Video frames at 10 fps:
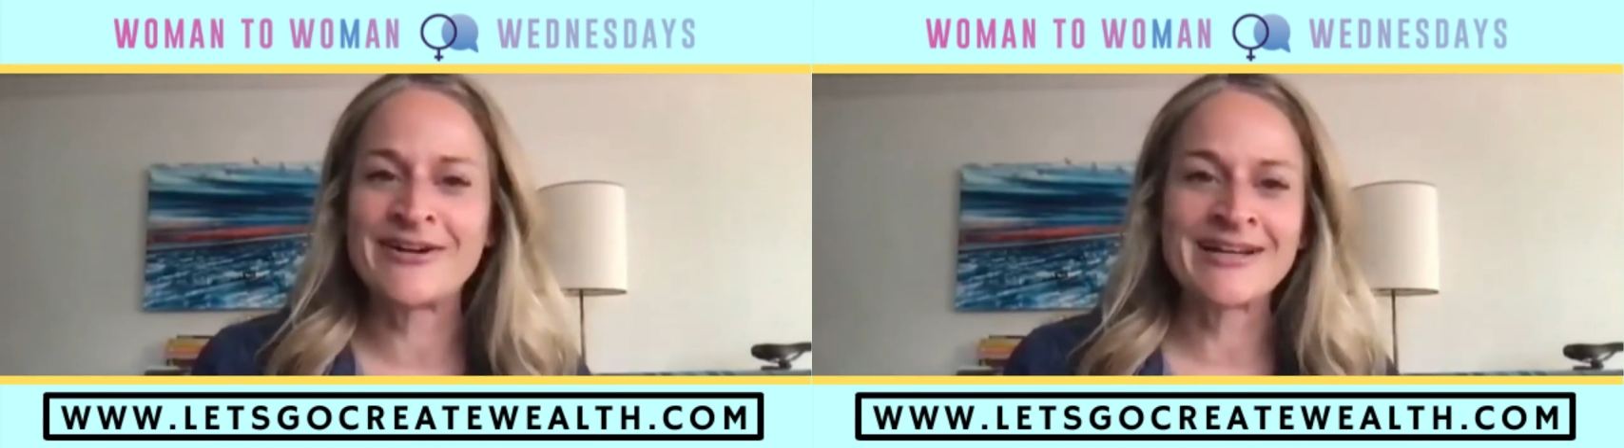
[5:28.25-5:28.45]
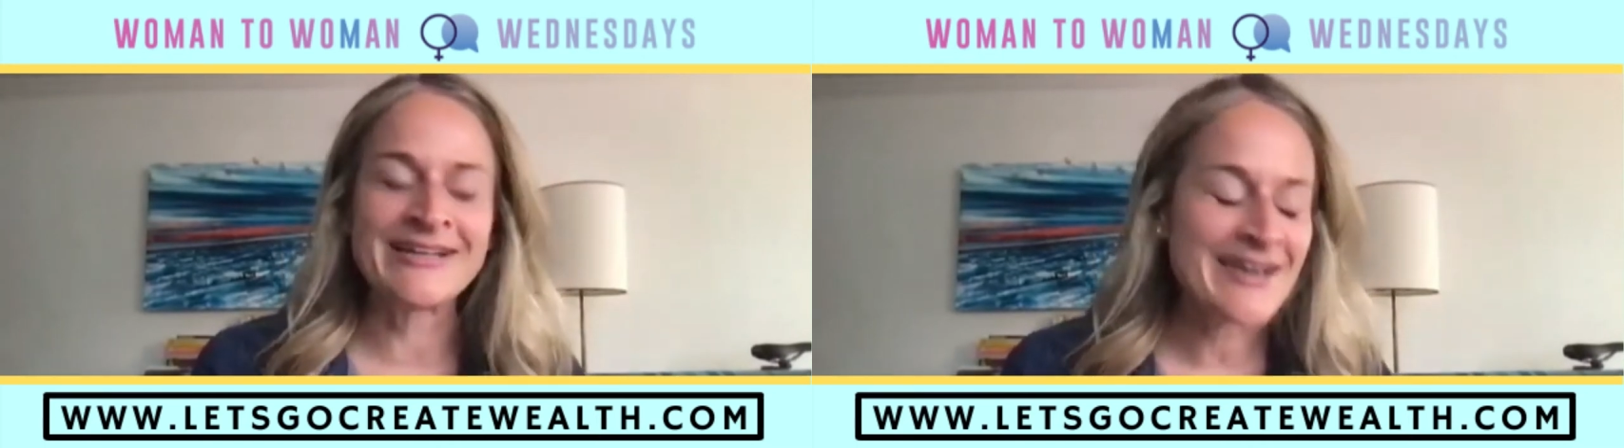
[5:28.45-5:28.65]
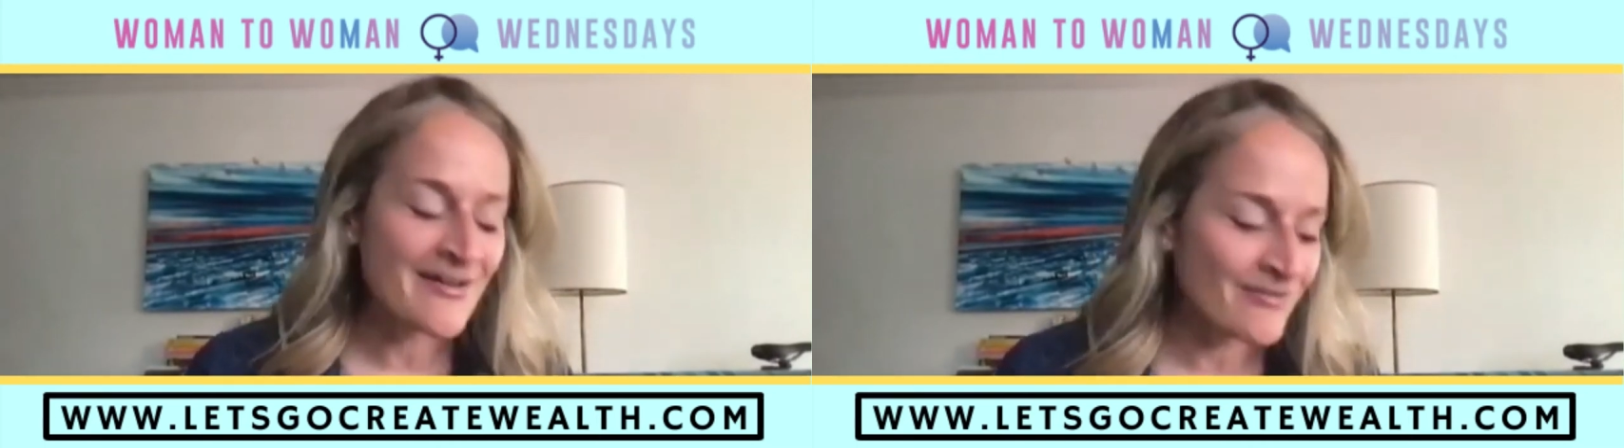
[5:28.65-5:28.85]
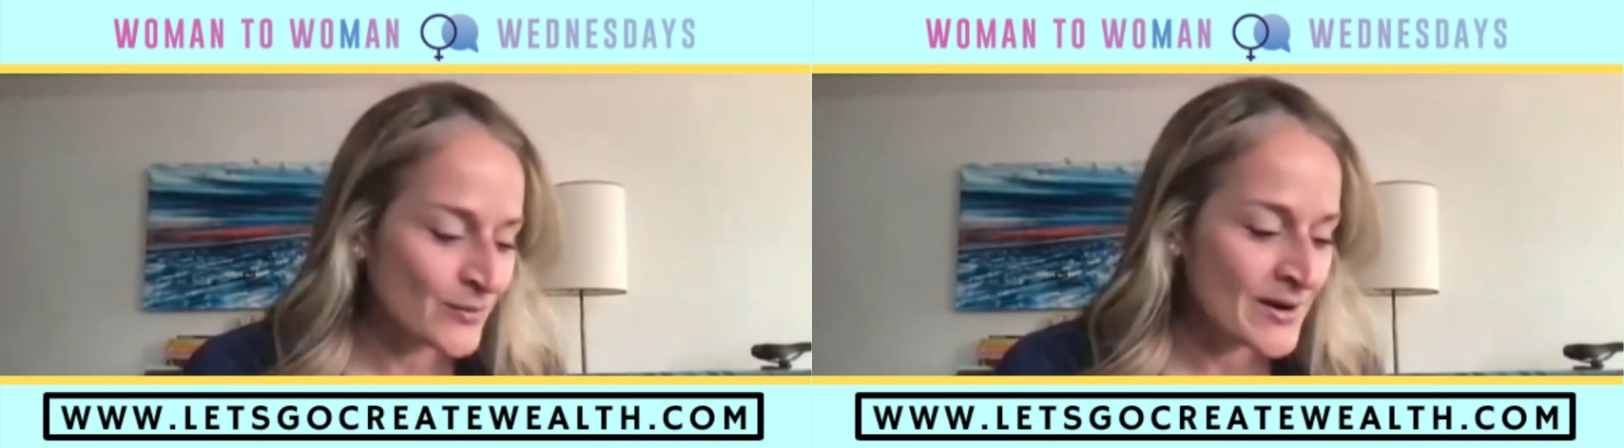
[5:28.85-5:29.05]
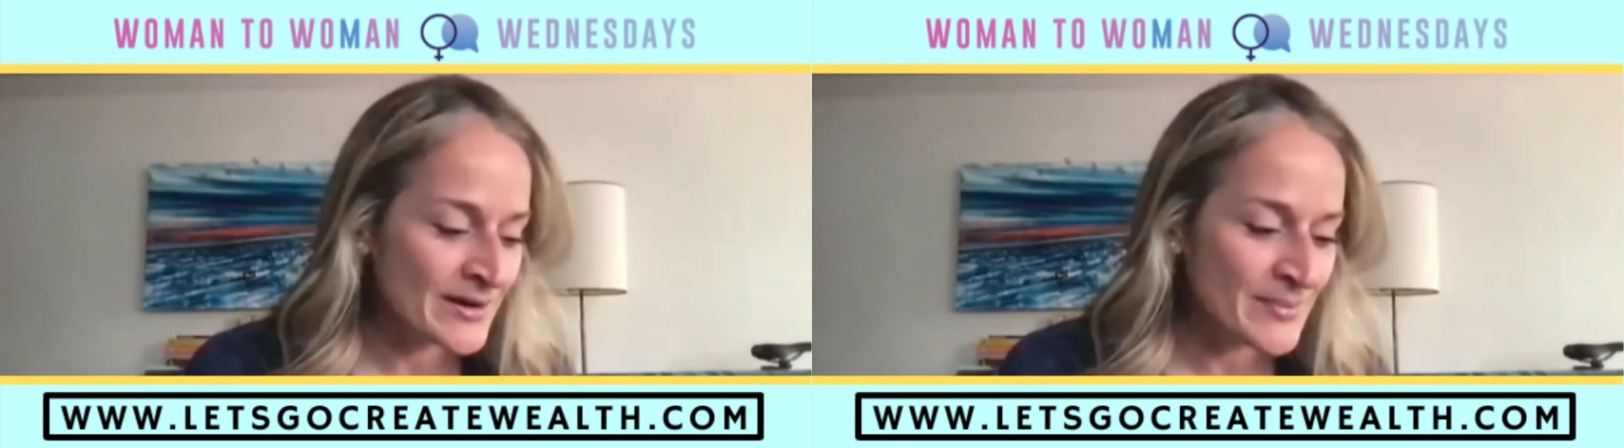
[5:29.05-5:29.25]
I never
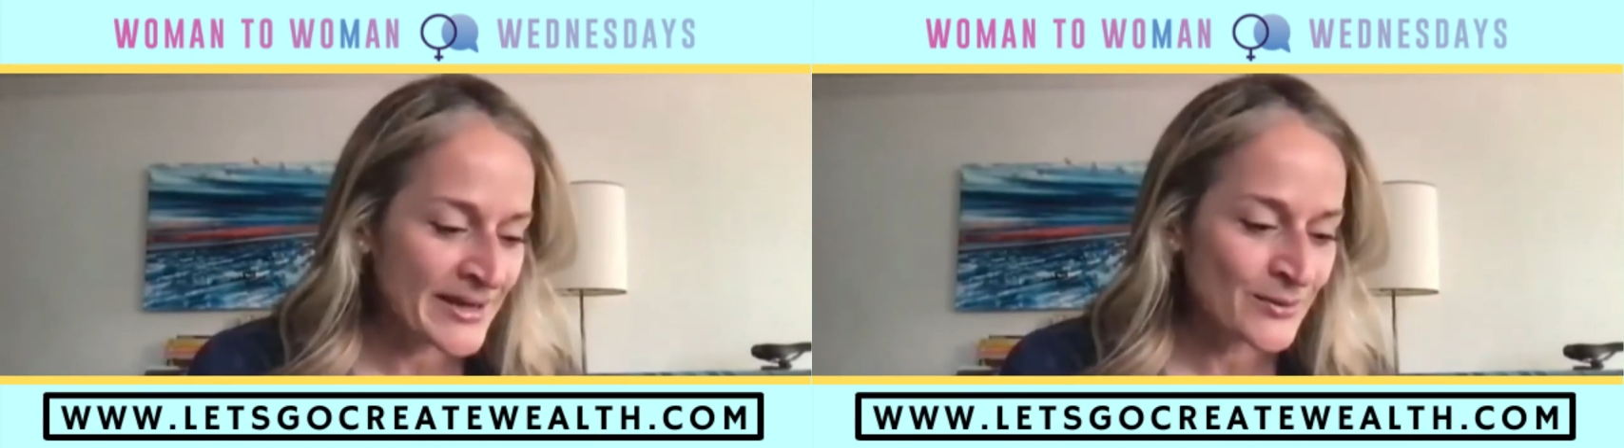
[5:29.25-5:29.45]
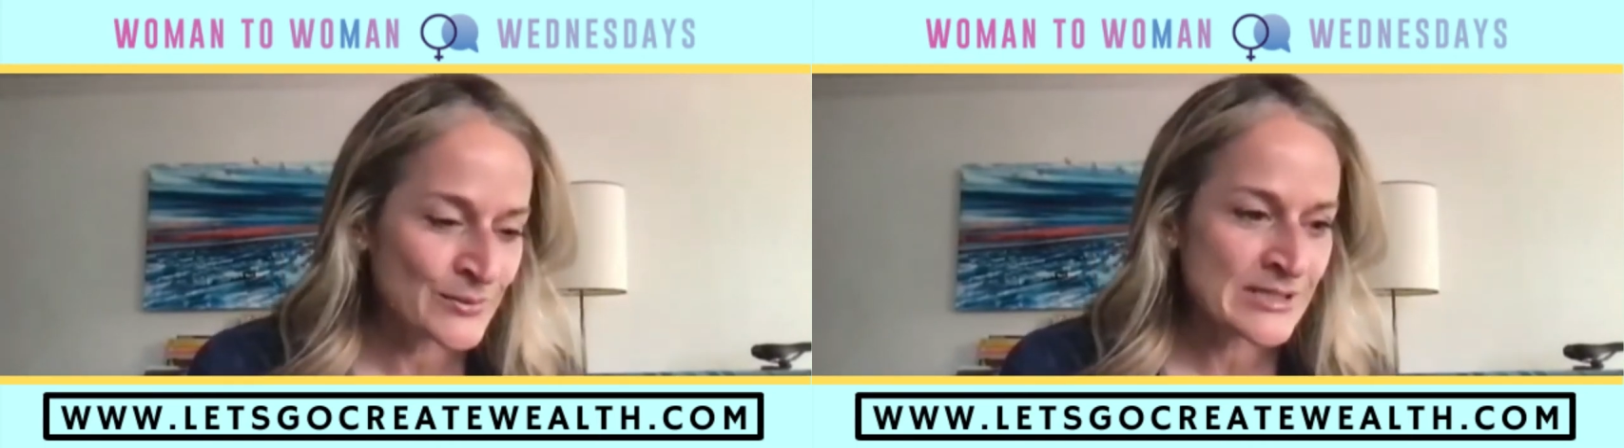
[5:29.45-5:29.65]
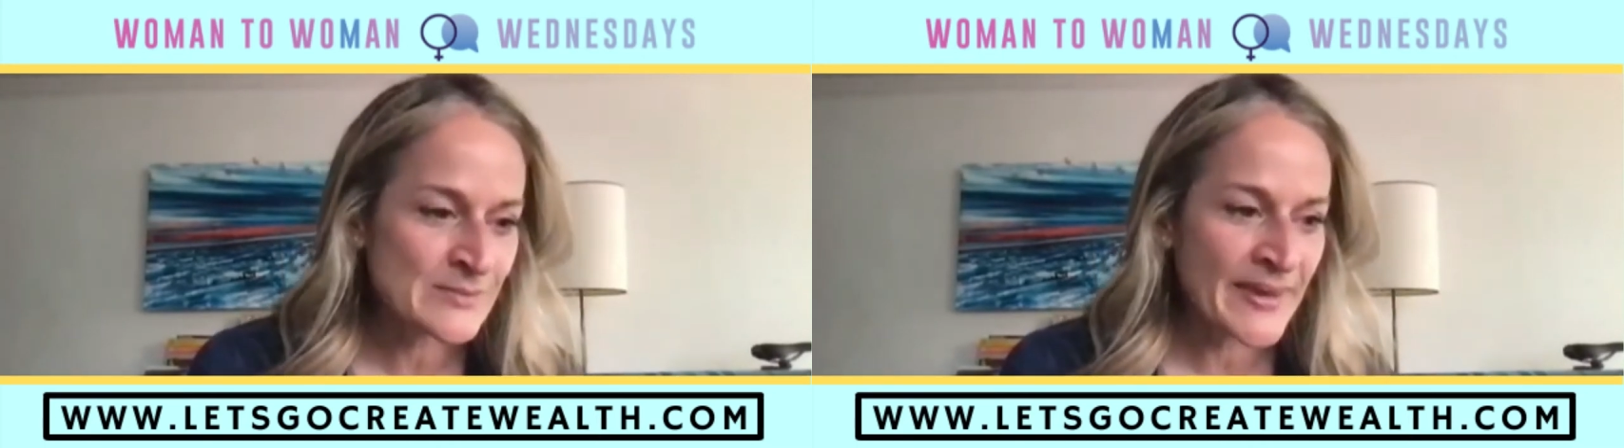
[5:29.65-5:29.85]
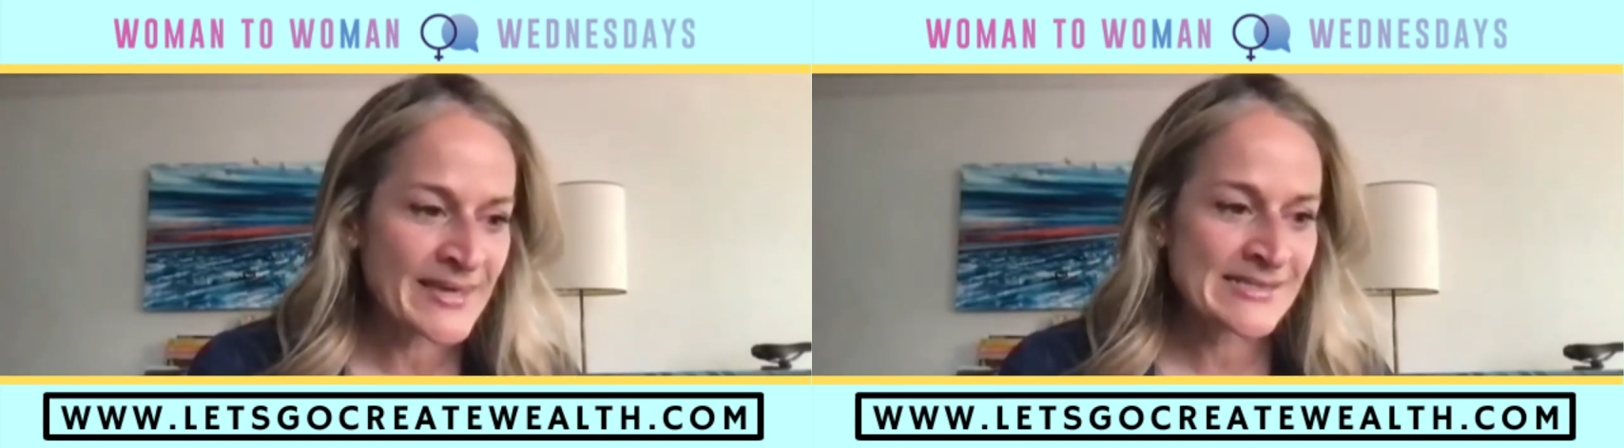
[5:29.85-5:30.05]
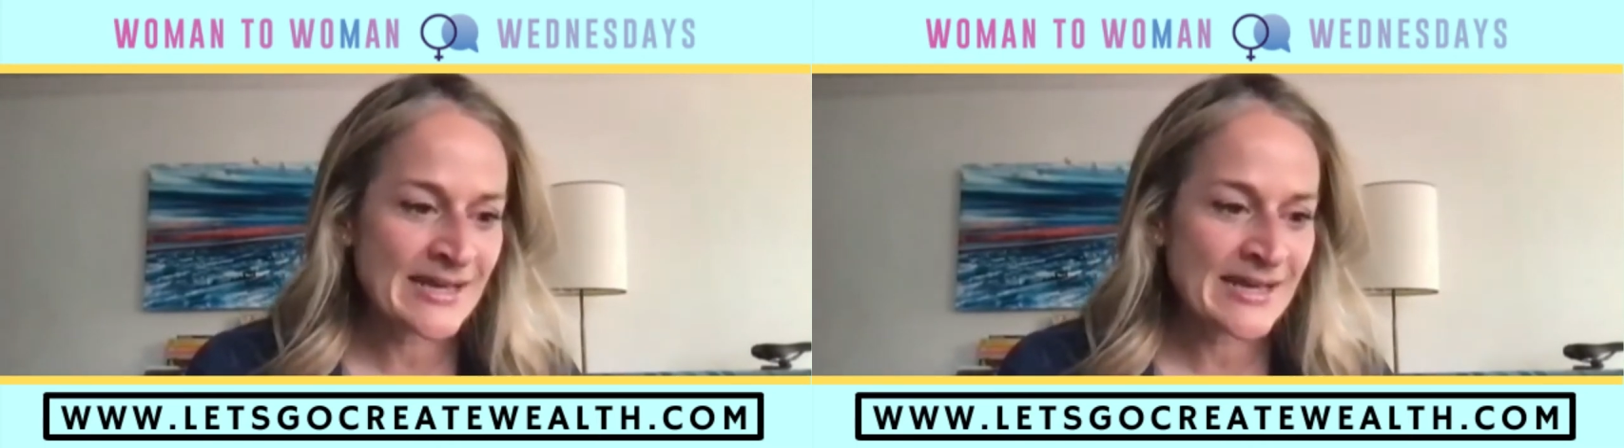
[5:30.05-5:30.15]
wanted my own space.